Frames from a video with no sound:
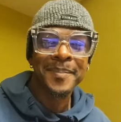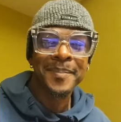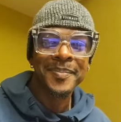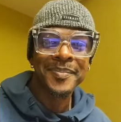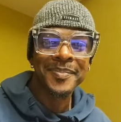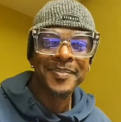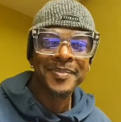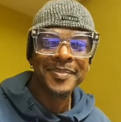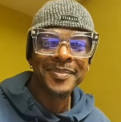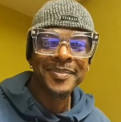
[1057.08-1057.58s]

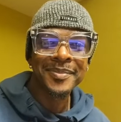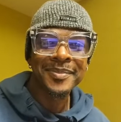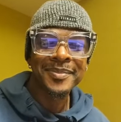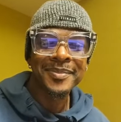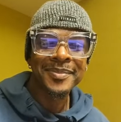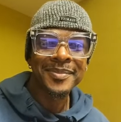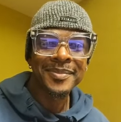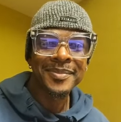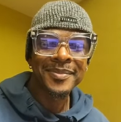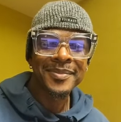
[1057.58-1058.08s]

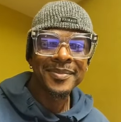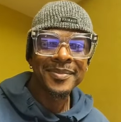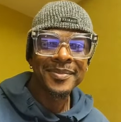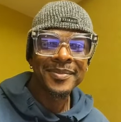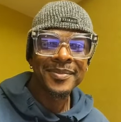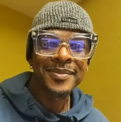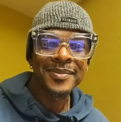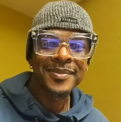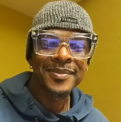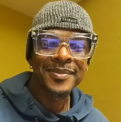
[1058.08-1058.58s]

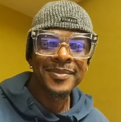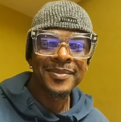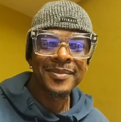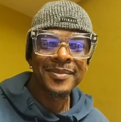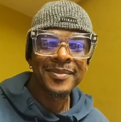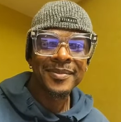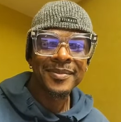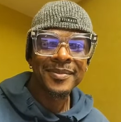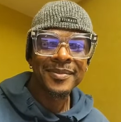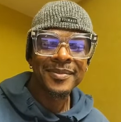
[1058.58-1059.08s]

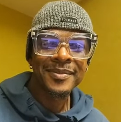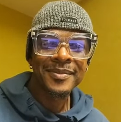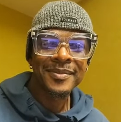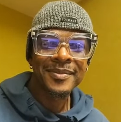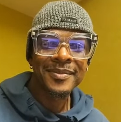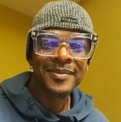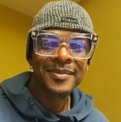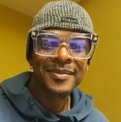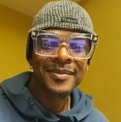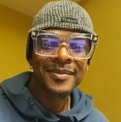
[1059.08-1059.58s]

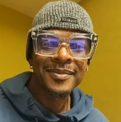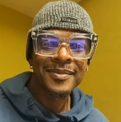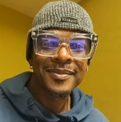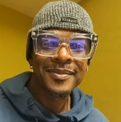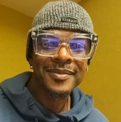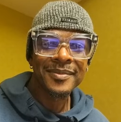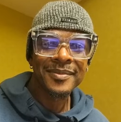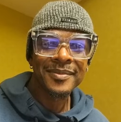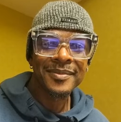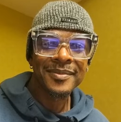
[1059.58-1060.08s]

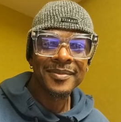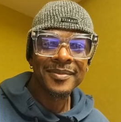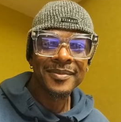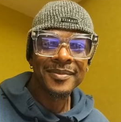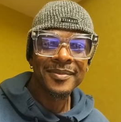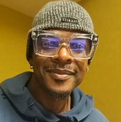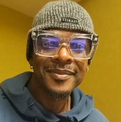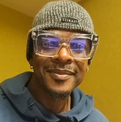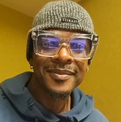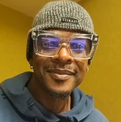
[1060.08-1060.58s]

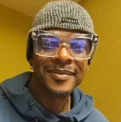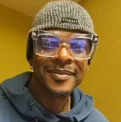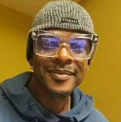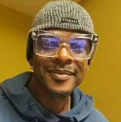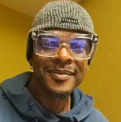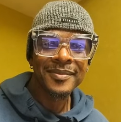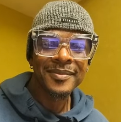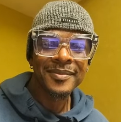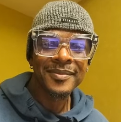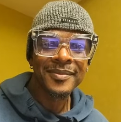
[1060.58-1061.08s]

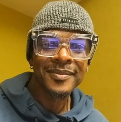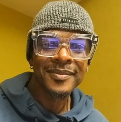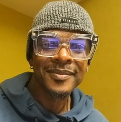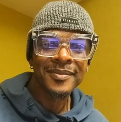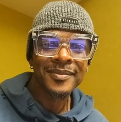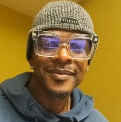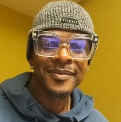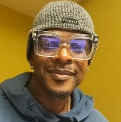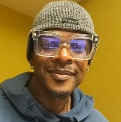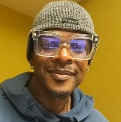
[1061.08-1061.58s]

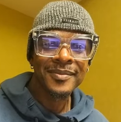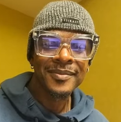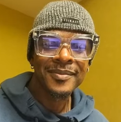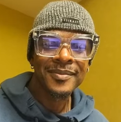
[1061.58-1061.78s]
(silence)